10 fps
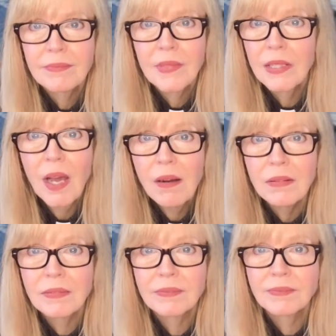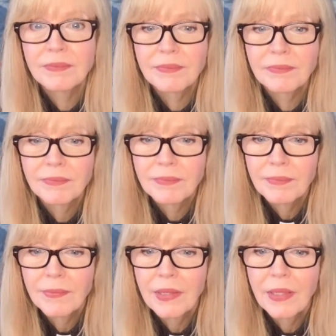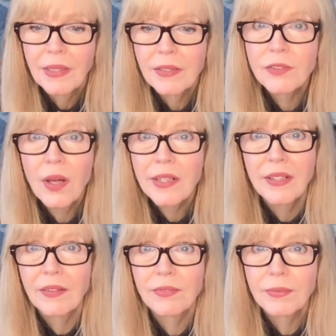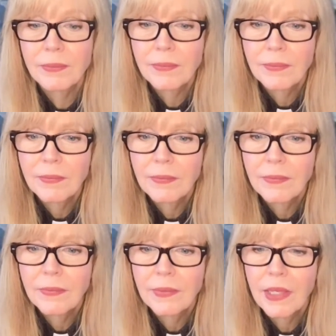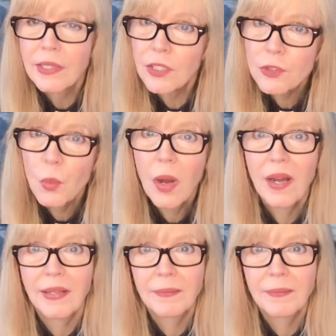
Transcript: No, it's not enough. And here's why.